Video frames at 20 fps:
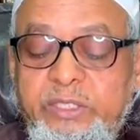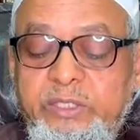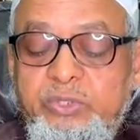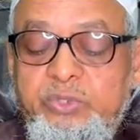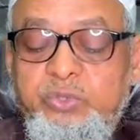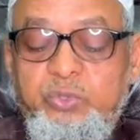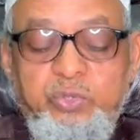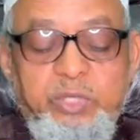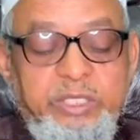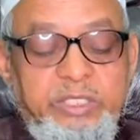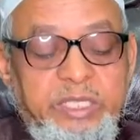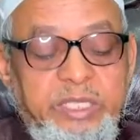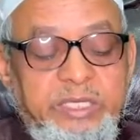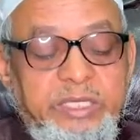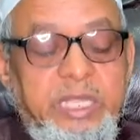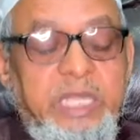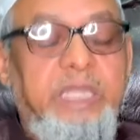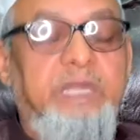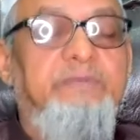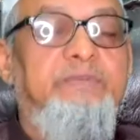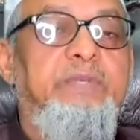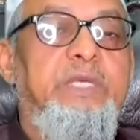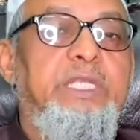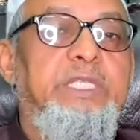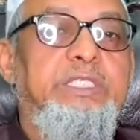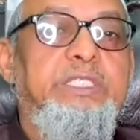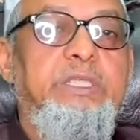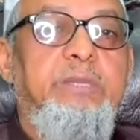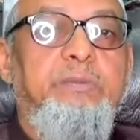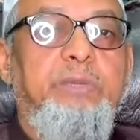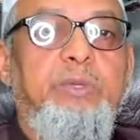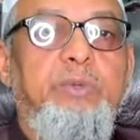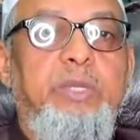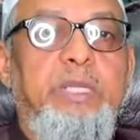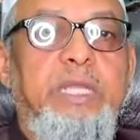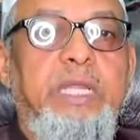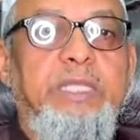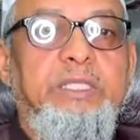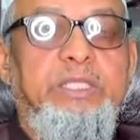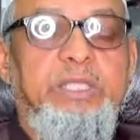Surah An-Nahl, verse number
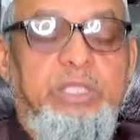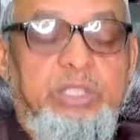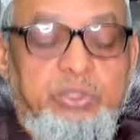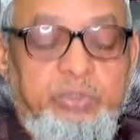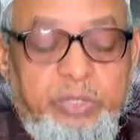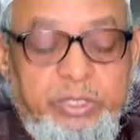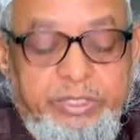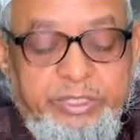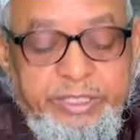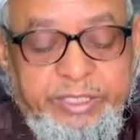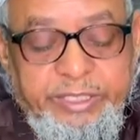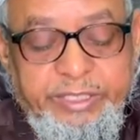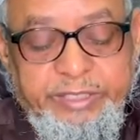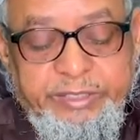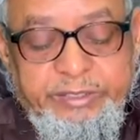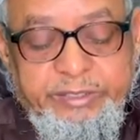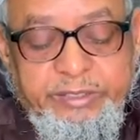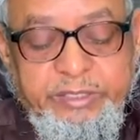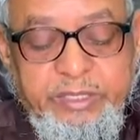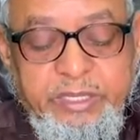128.